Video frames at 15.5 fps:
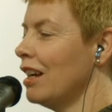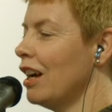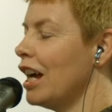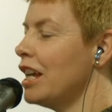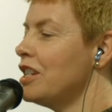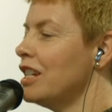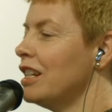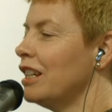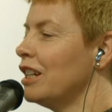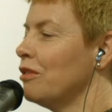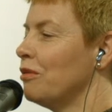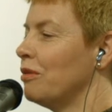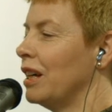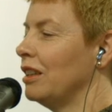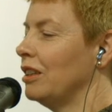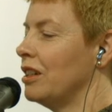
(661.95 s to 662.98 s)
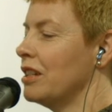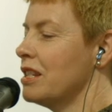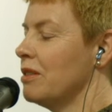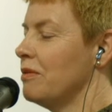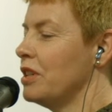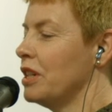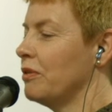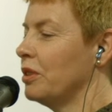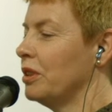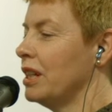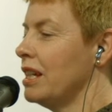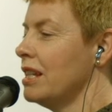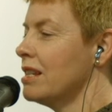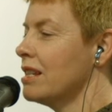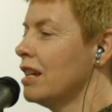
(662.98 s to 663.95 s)
I did confront lots of
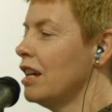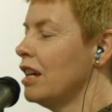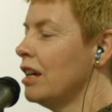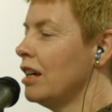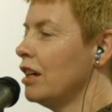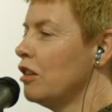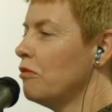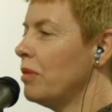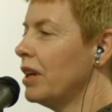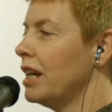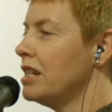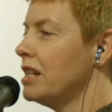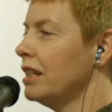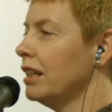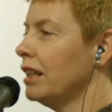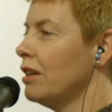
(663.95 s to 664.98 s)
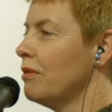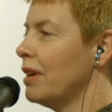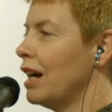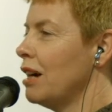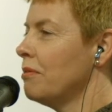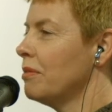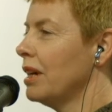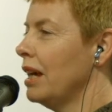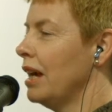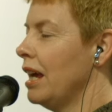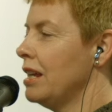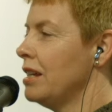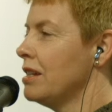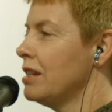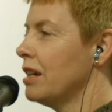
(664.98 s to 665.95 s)
difficulties, but I didn't give up,
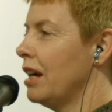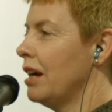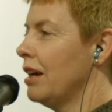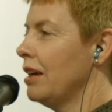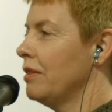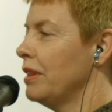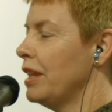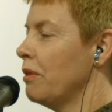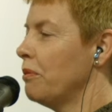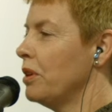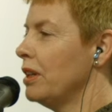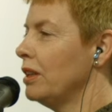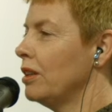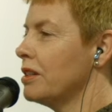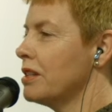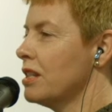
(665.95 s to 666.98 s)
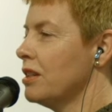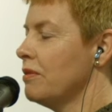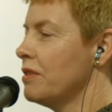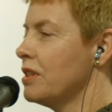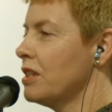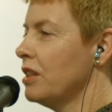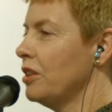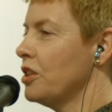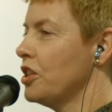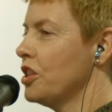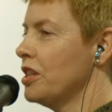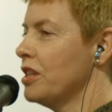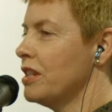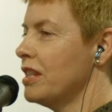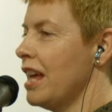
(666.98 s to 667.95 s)
and there were lots of
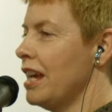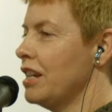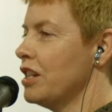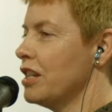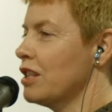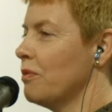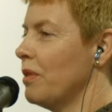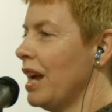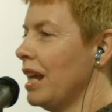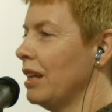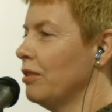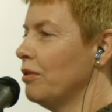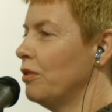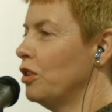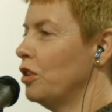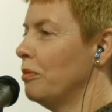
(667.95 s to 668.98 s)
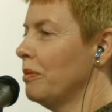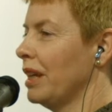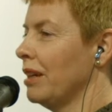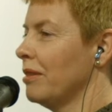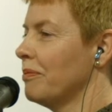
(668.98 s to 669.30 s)
solutions there just waiting for me.